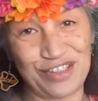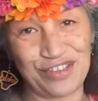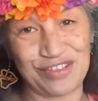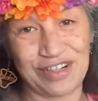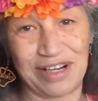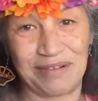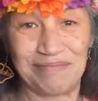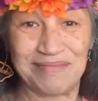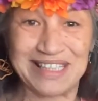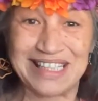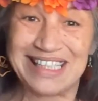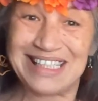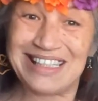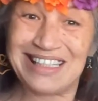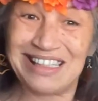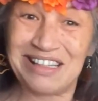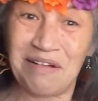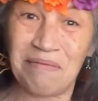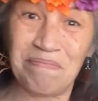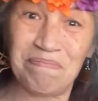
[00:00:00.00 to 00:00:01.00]
drum. This
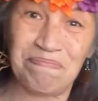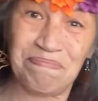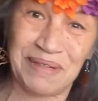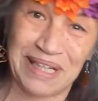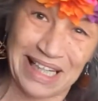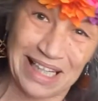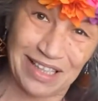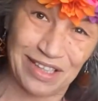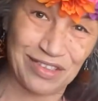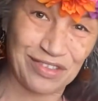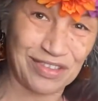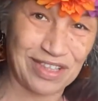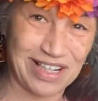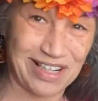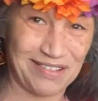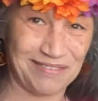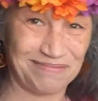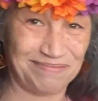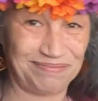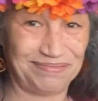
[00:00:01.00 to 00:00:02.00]
is a big
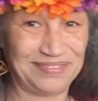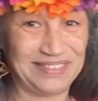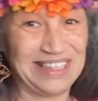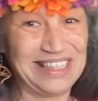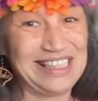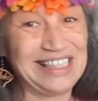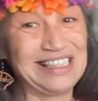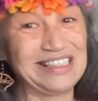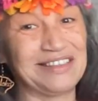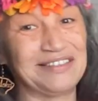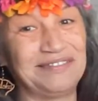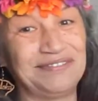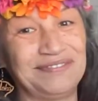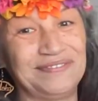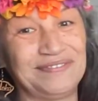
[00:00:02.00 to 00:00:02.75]
drum. This is a